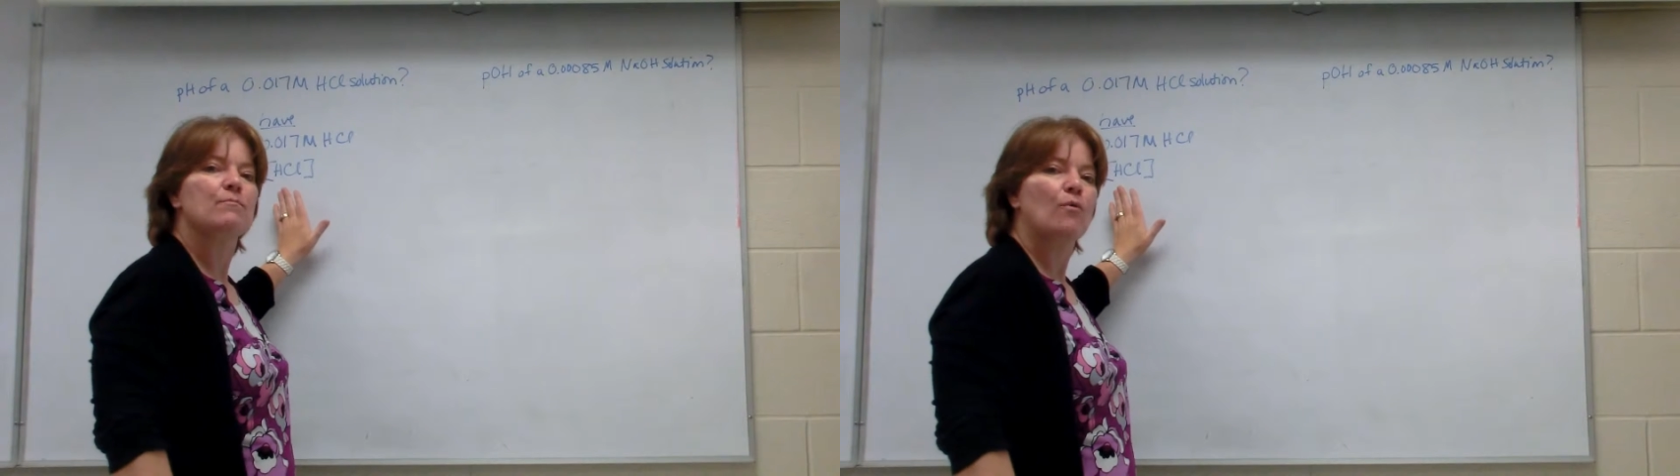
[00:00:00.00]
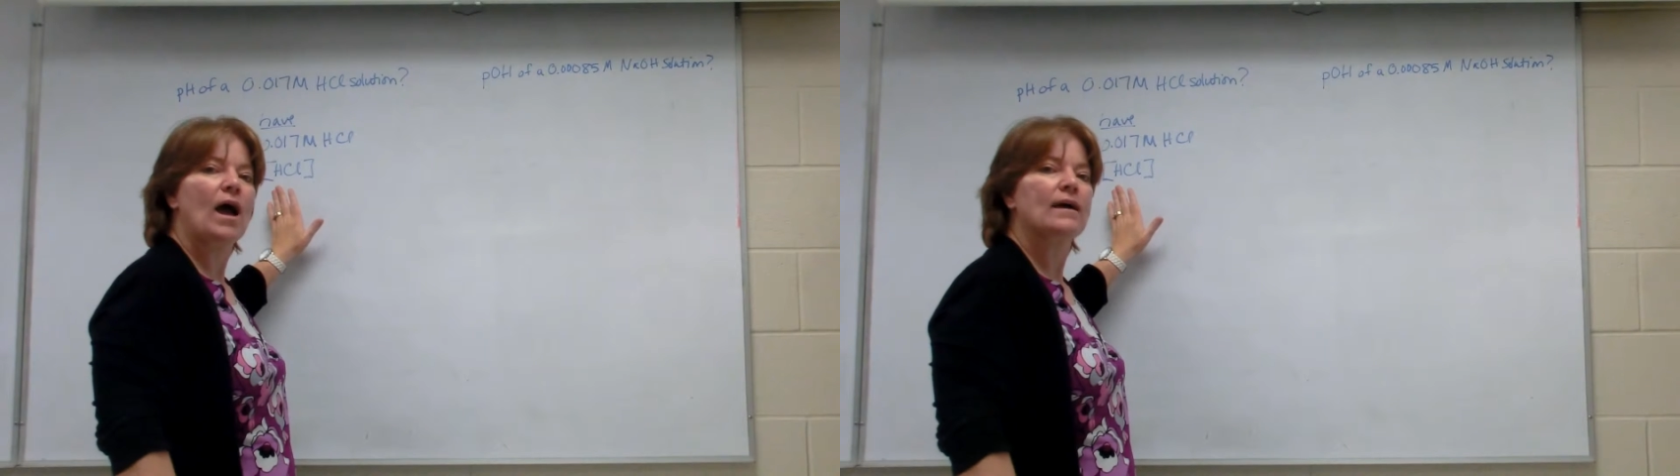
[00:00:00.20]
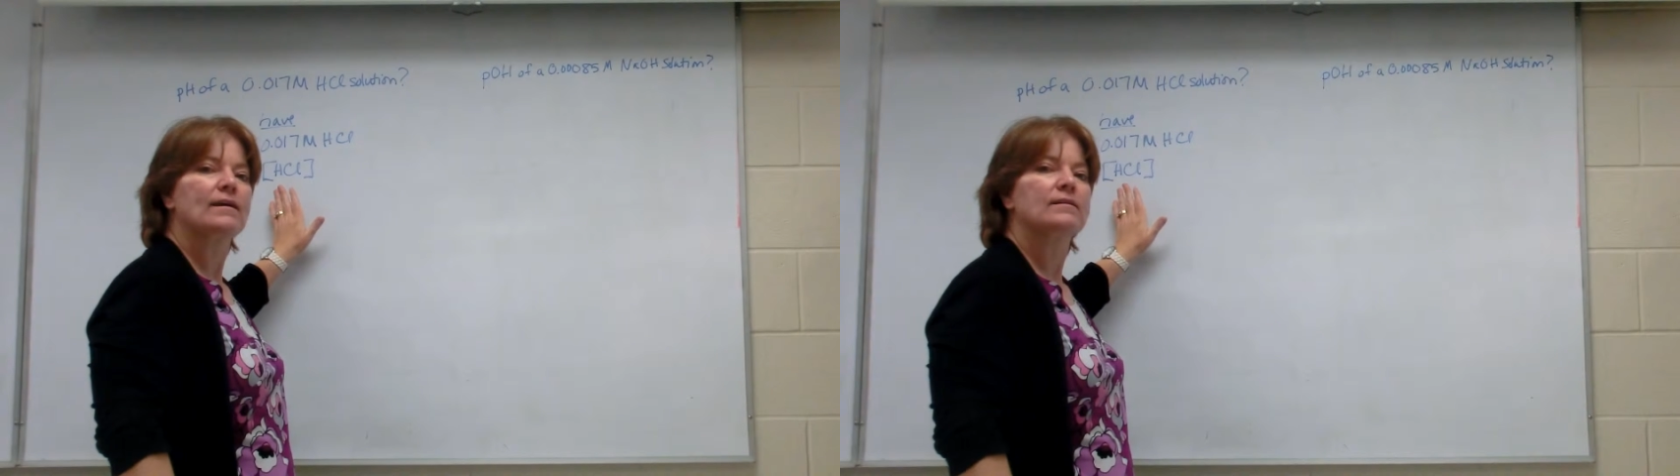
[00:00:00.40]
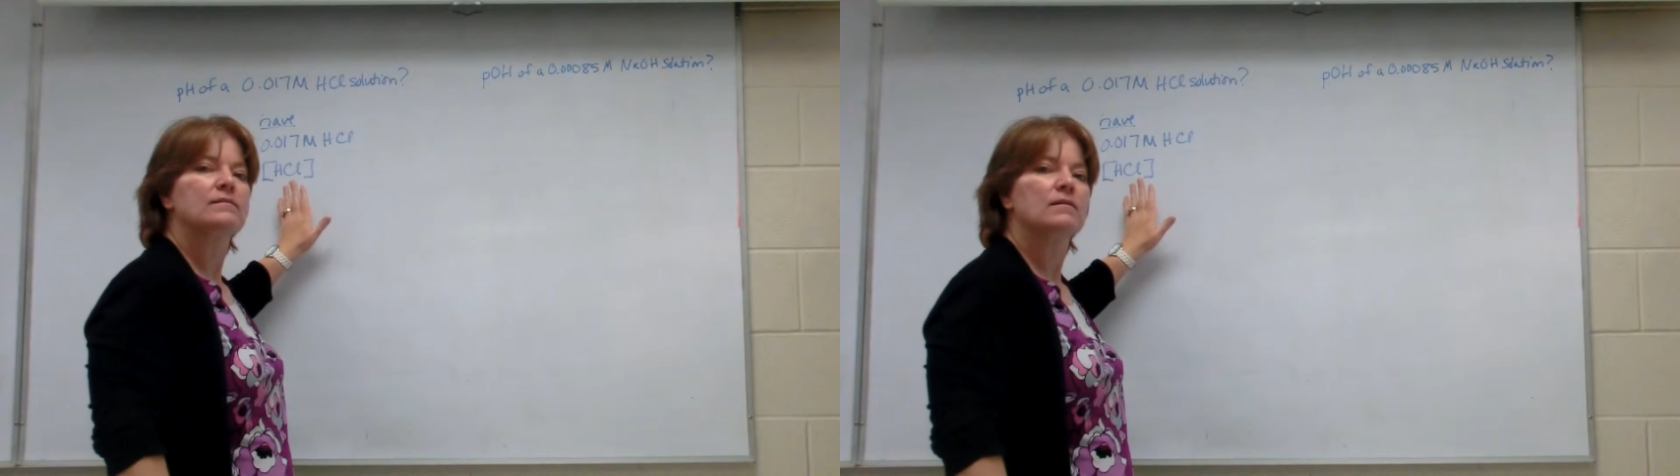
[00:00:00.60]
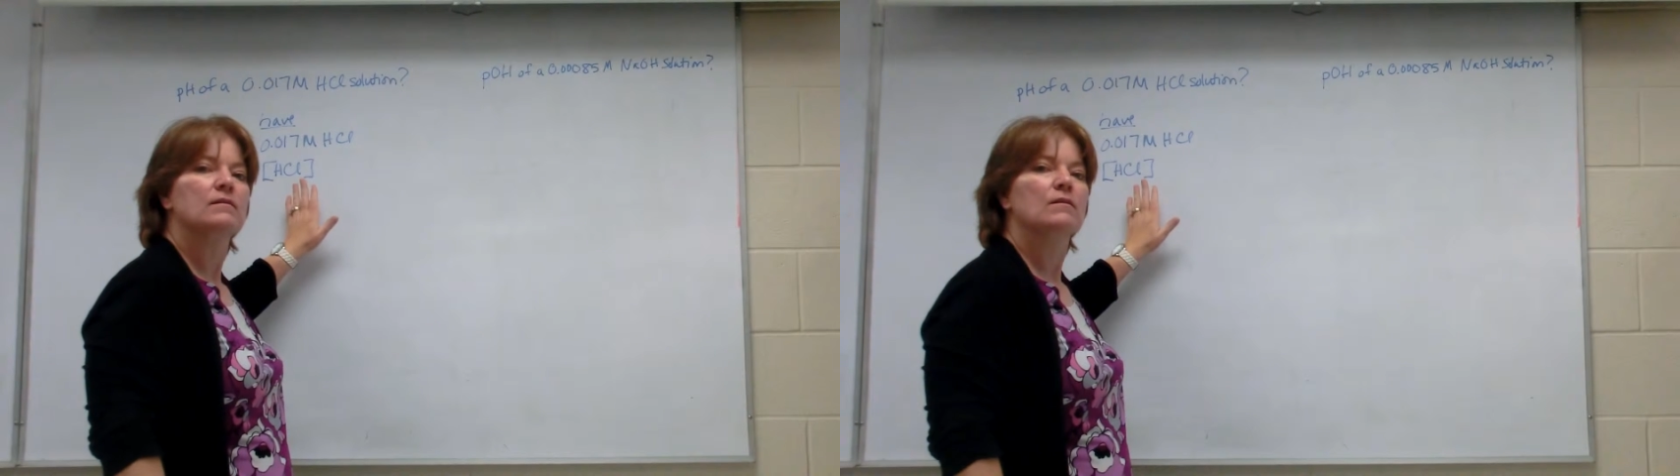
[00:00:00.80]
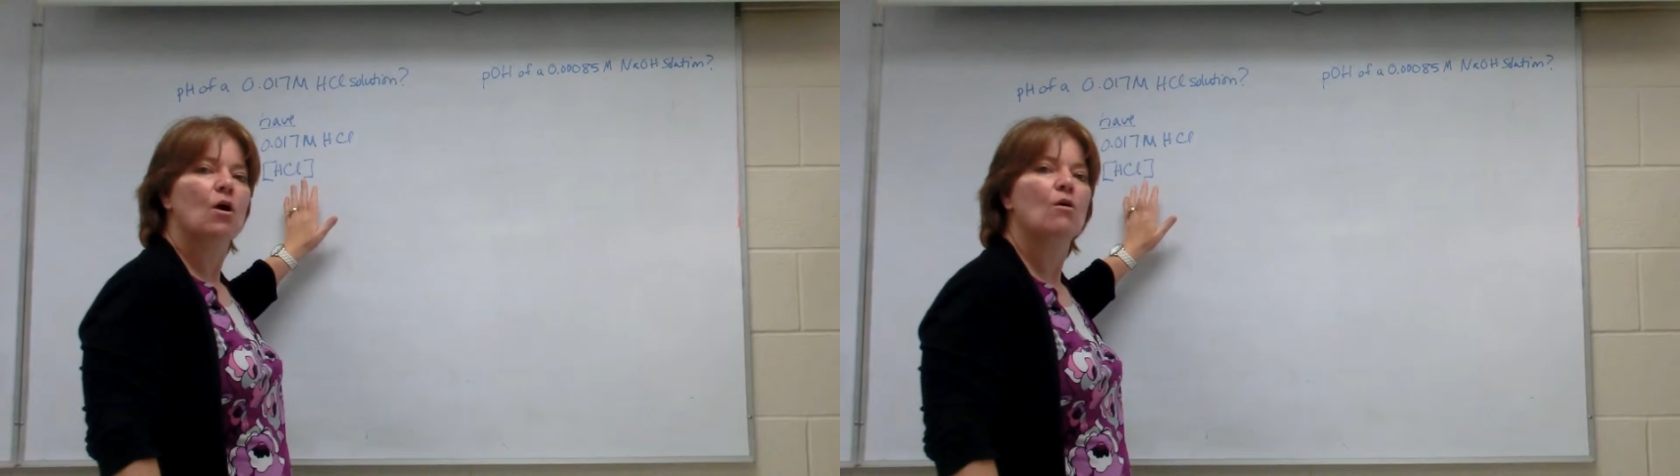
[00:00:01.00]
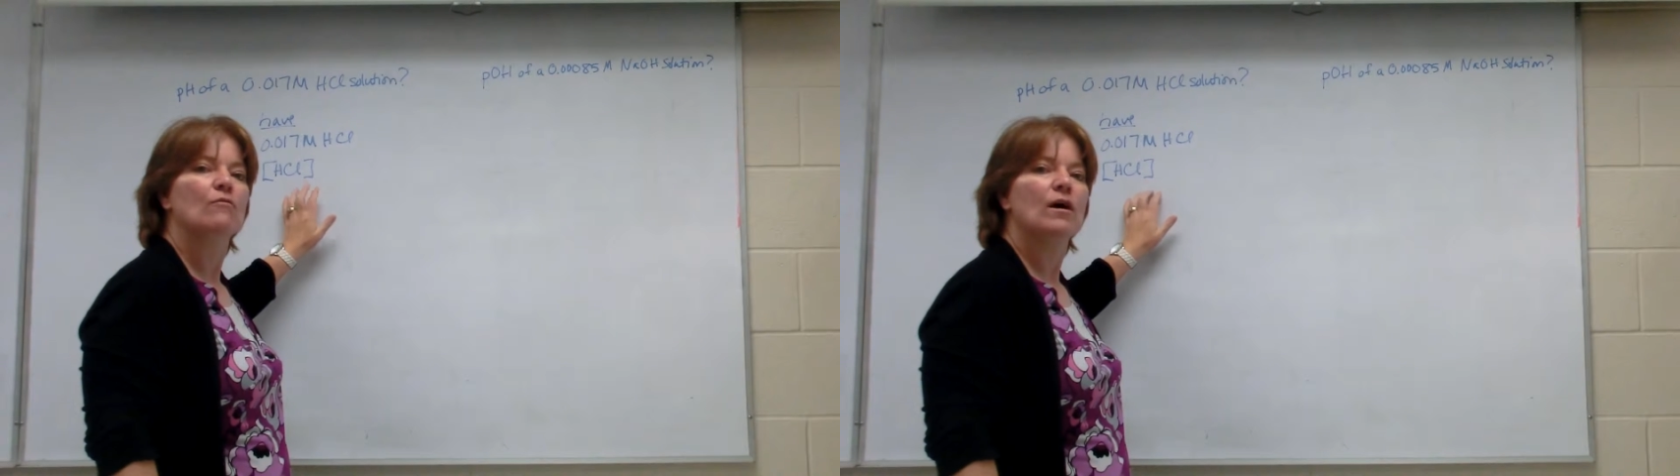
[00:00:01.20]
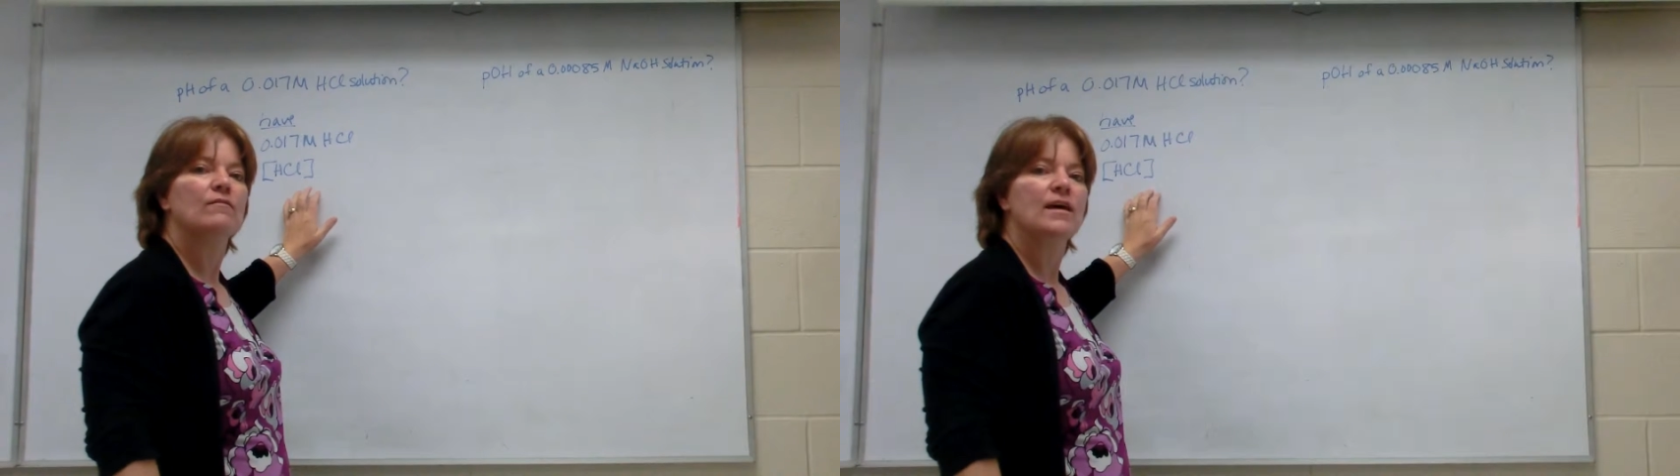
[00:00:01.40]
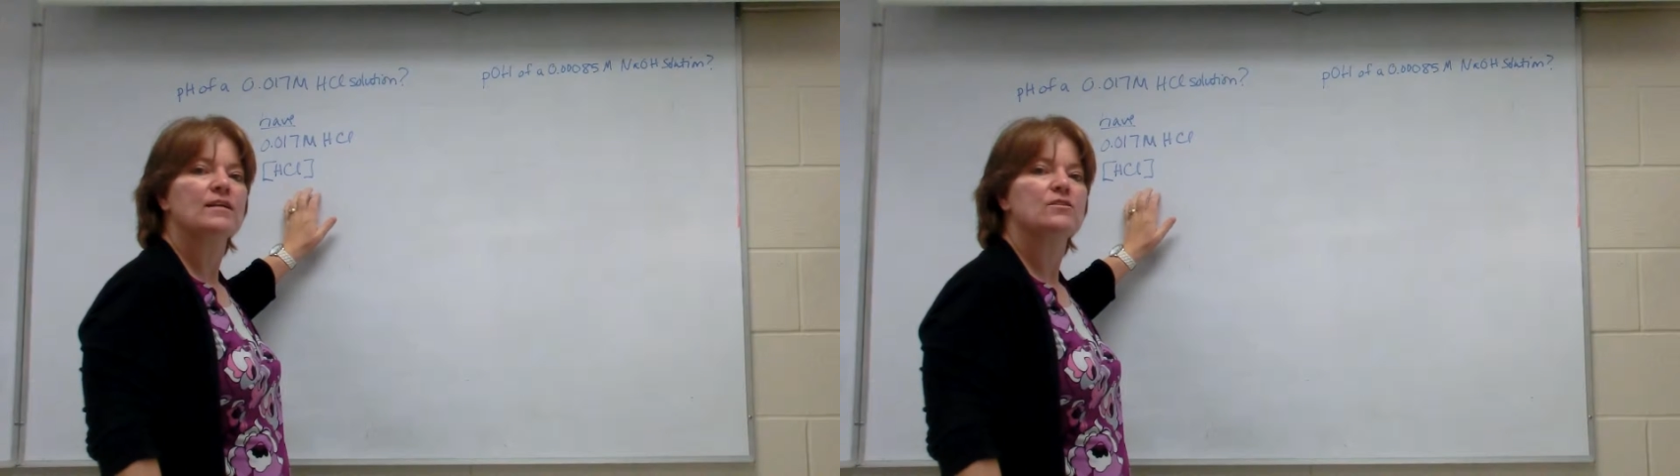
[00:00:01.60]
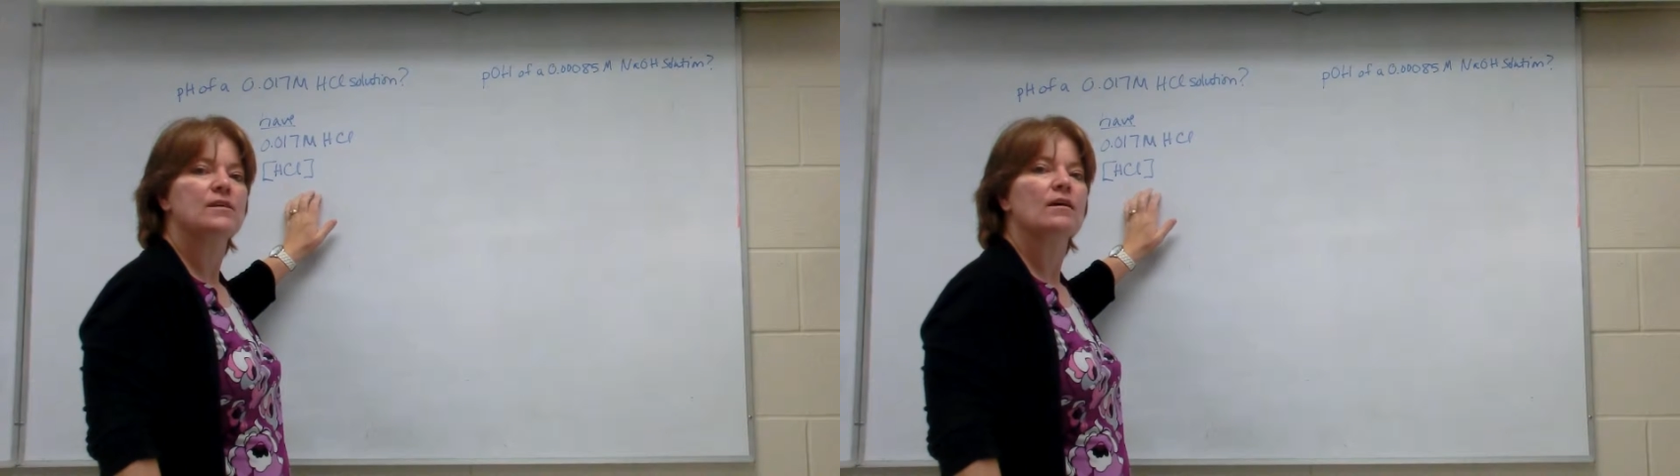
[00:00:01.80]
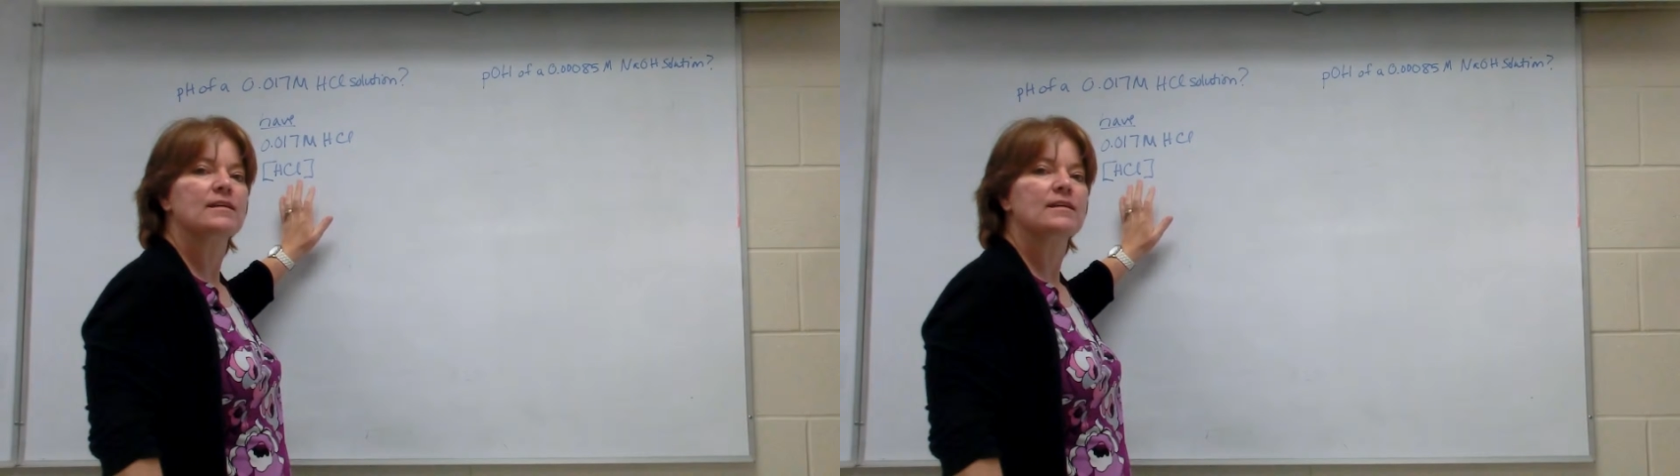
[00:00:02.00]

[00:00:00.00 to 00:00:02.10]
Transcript: bracket of HCl.